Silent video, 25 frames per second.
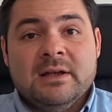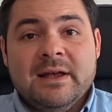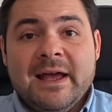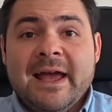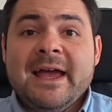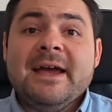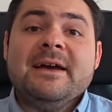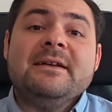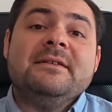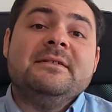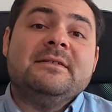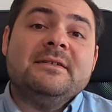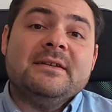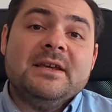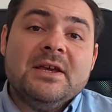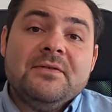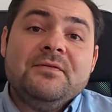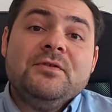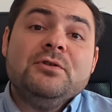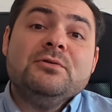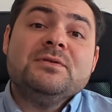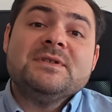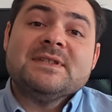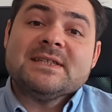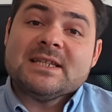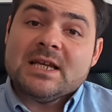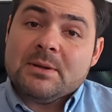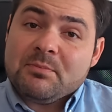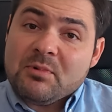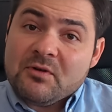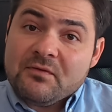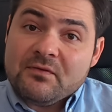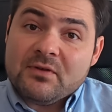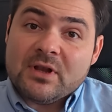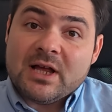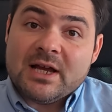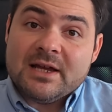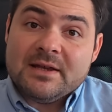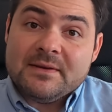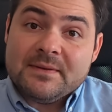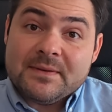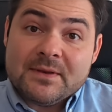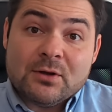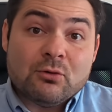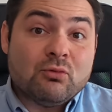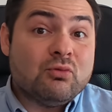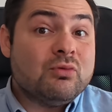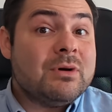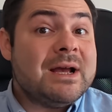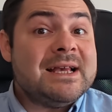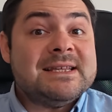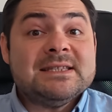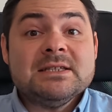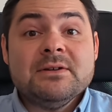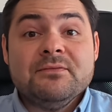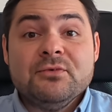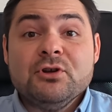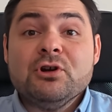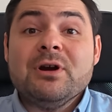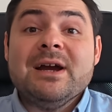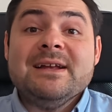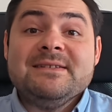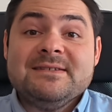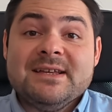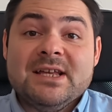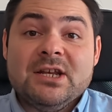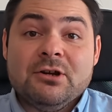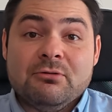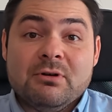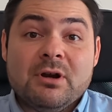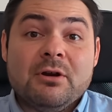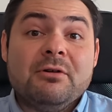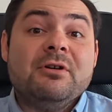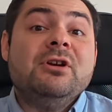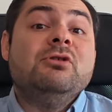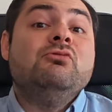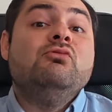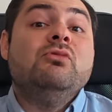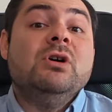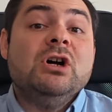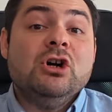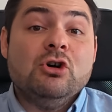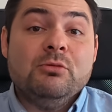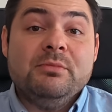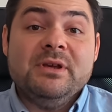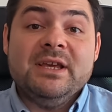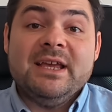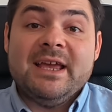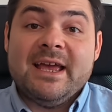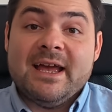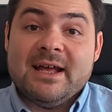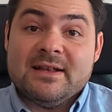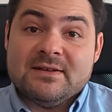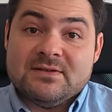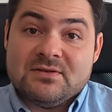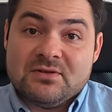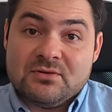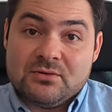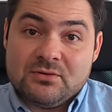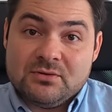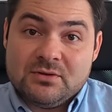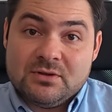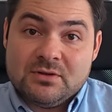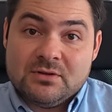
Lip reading: And if you skip a flight, the rest of your itinerary will be canceled.